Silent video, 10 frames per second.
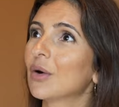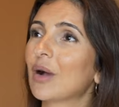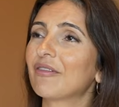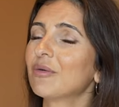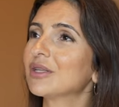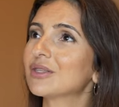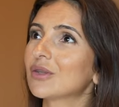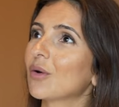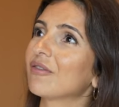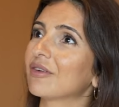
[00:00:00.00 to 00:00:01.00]
Everyone's
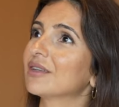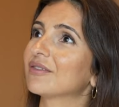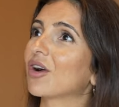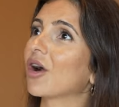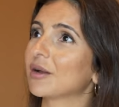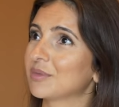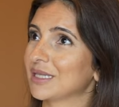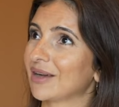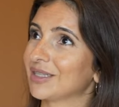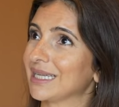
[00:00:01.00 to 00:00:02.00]
so afraid of carbs
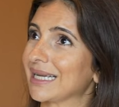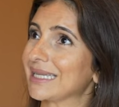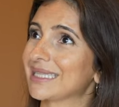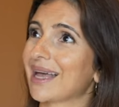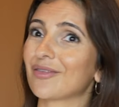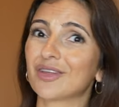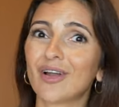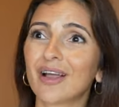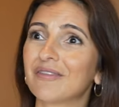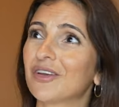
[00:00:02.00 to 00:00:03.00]
nowadays that they're
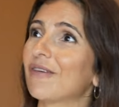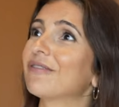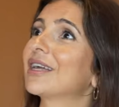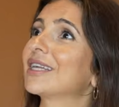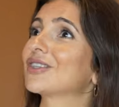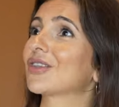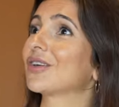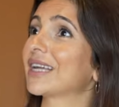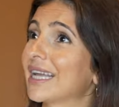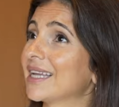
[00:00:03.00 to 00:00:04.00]
not even offering it to
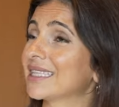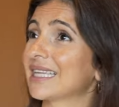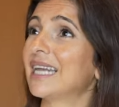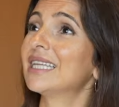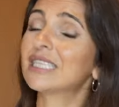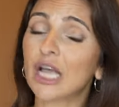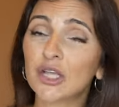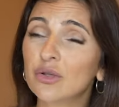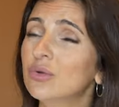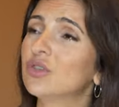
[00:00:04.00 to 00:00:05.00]
their kids. And it's a
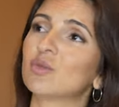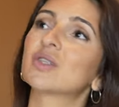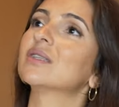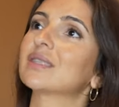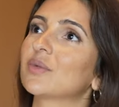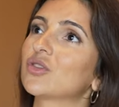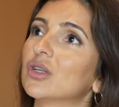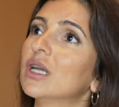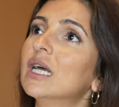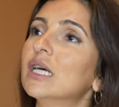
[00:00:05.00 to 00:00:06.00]
huge
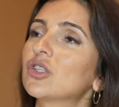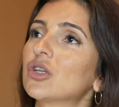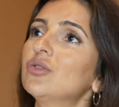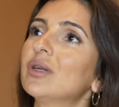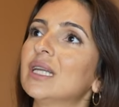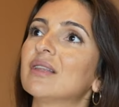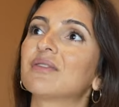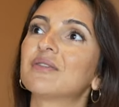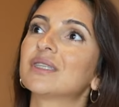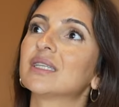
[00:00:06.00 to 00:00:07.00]
misconception. Children need
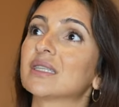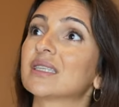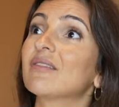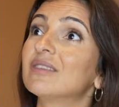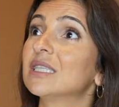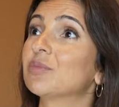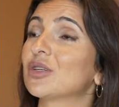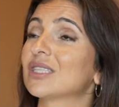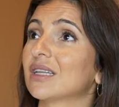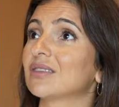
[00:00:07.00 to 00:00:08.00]
50 to
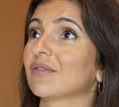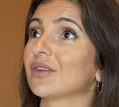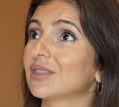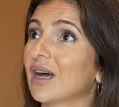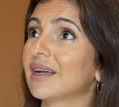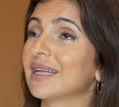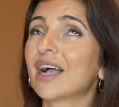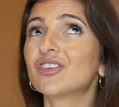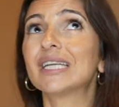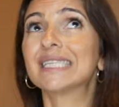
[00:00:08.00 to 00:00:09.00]
70% of their diet,
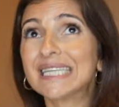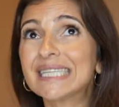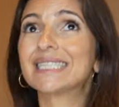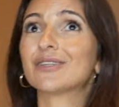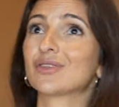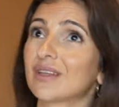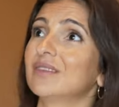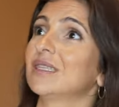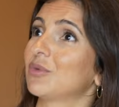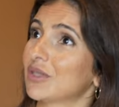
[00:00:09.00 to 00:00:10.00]
actually 60 to
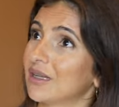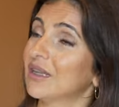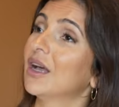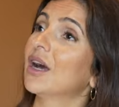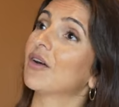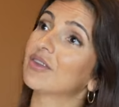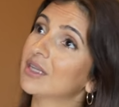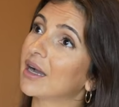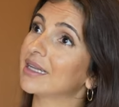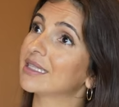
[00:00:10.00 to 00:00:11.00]
70% of their
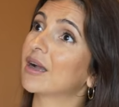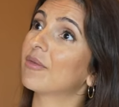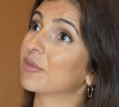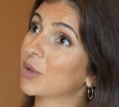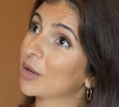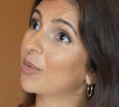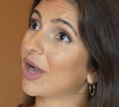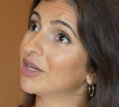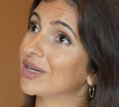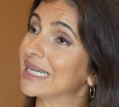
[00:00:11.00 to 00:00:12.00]
diet, to come from
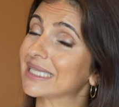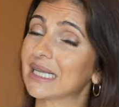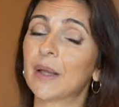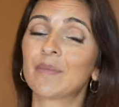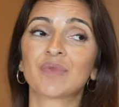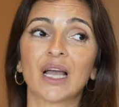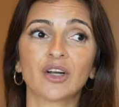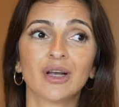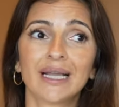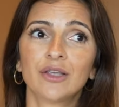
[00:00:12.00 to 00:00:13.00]
carbohydrates. And
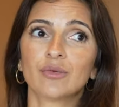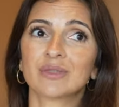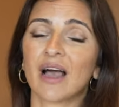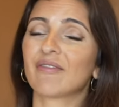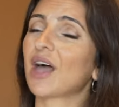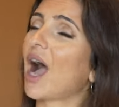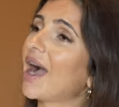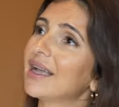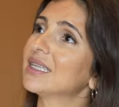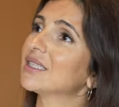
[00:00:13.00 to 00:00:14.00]
our legumes have the
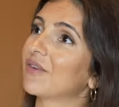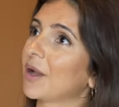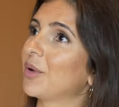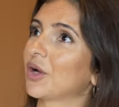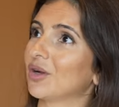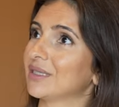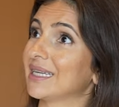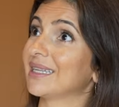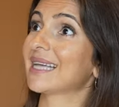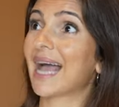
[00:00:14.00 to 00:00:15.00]
highest fiber
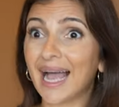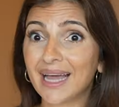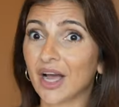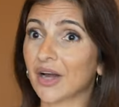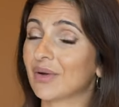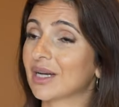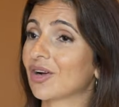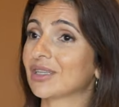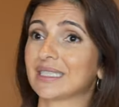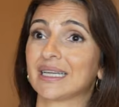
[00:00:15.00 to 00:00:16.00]
content and iron
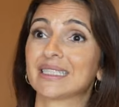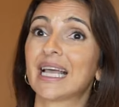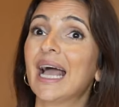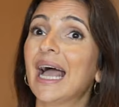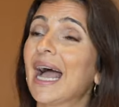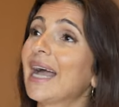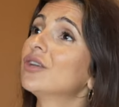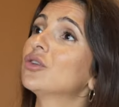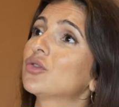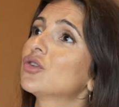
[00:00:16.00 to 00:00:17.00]
content and
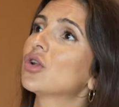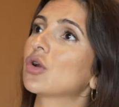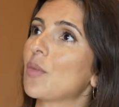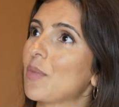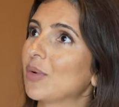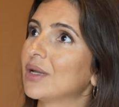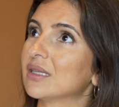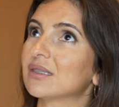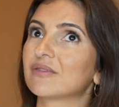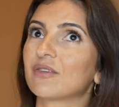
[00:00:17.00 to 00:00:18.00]
nutritional
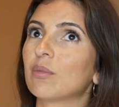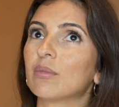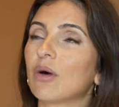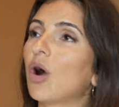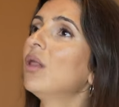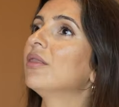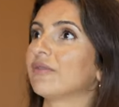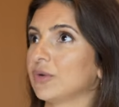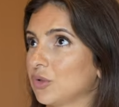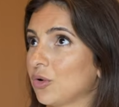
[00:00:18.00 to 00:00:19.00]
components from all the
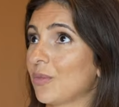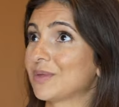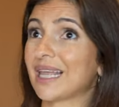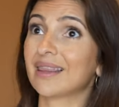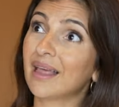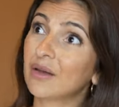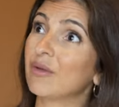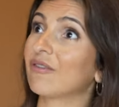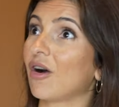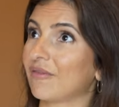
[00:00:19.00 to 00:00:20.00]
food groups. And then
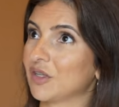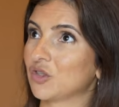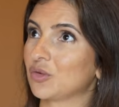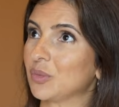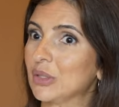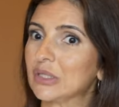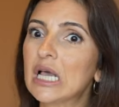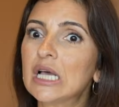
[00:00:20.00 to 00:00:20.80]
we've got vegetables.